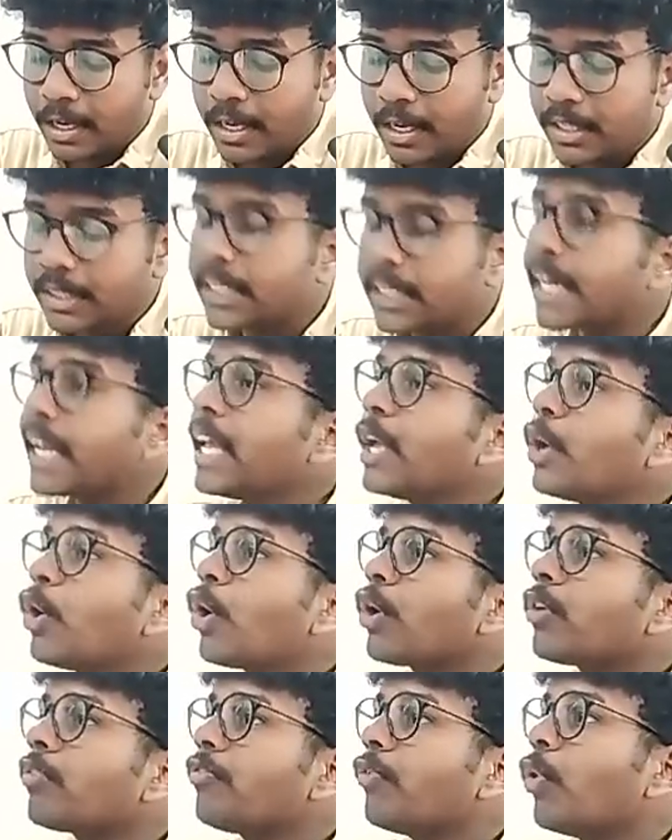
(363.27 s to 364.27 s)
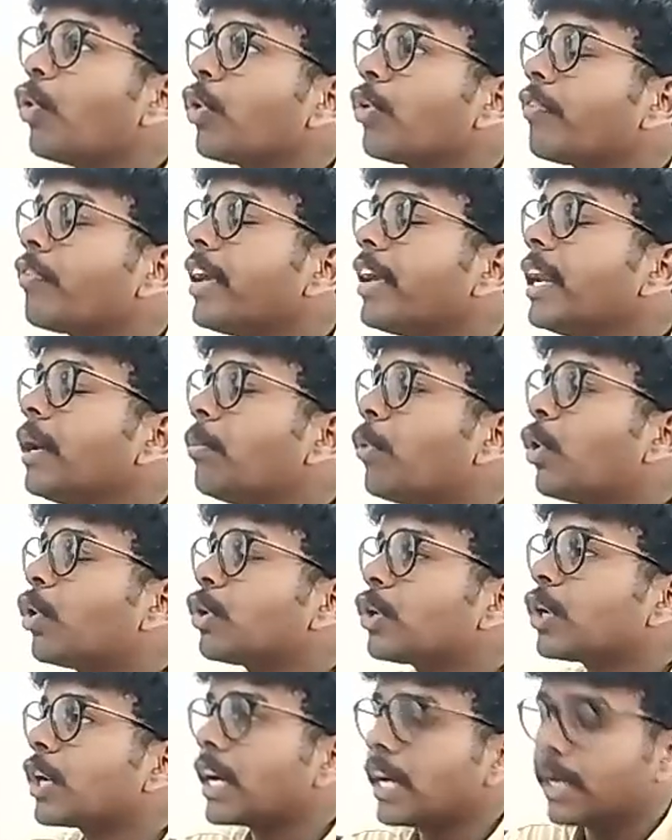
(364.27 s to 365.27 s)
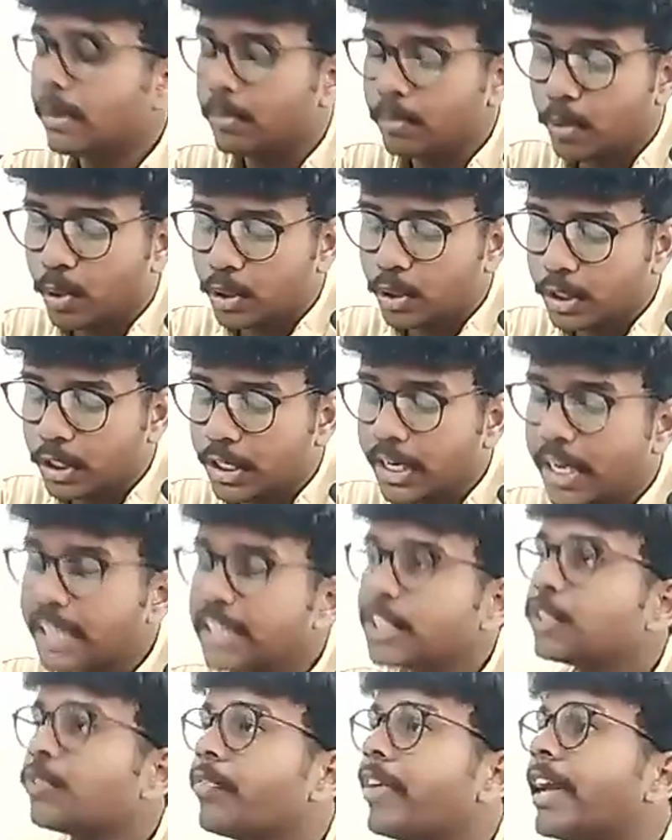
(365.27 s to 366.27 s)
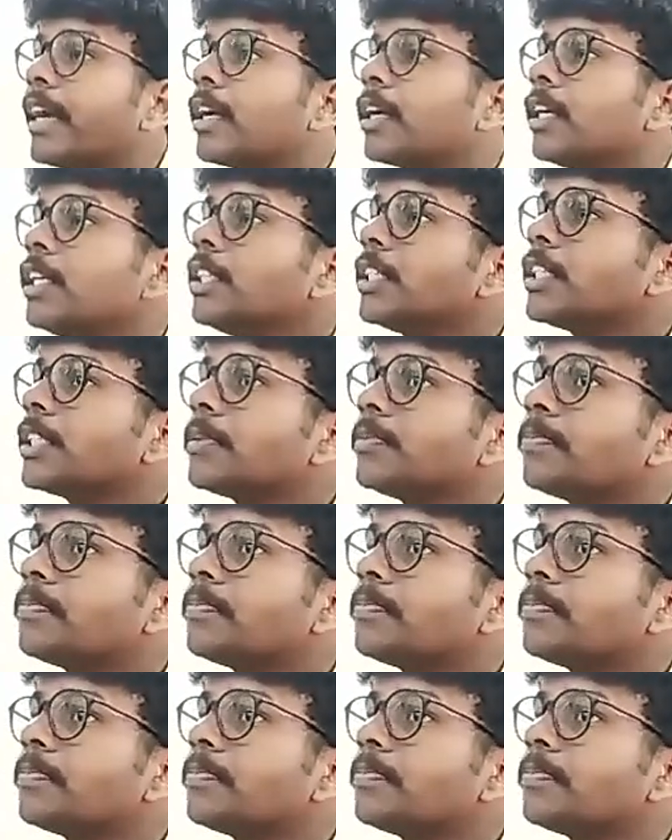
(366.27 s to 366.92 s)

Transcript: three or four-wheel motorized vehicles,